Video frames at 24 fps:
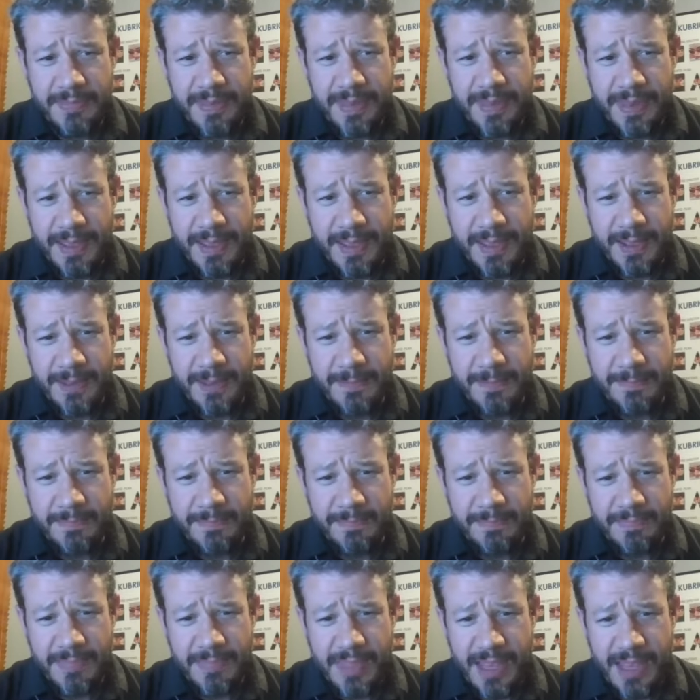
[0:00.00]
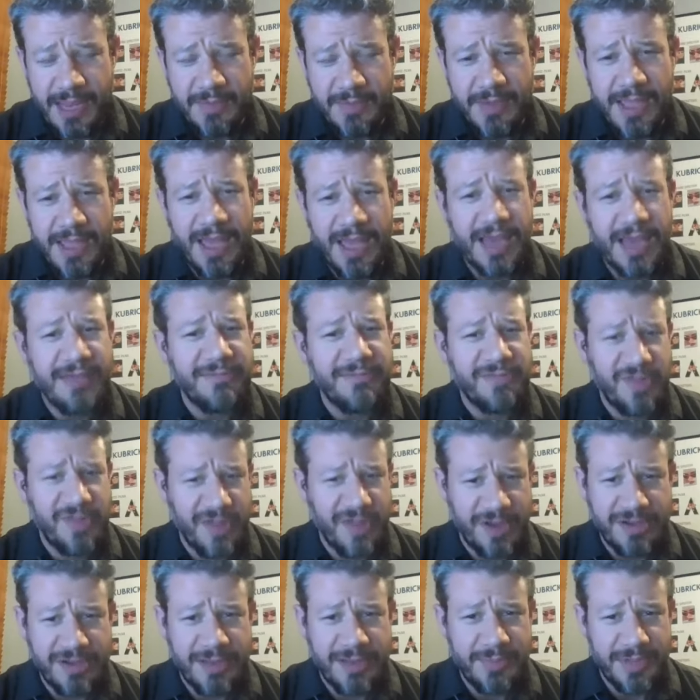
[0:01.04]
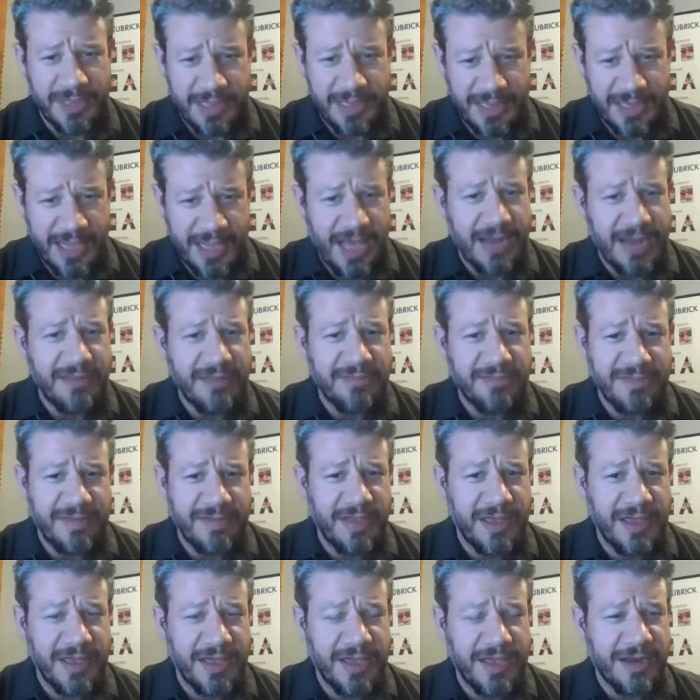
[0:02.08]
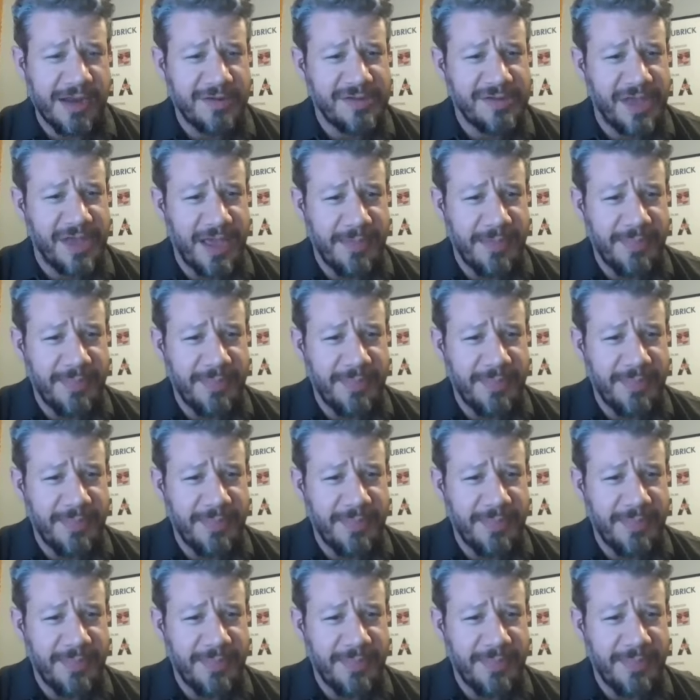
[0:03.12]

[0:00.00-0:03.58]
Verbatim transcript: Um, anyway, I've sucked up a lot of uh, airtime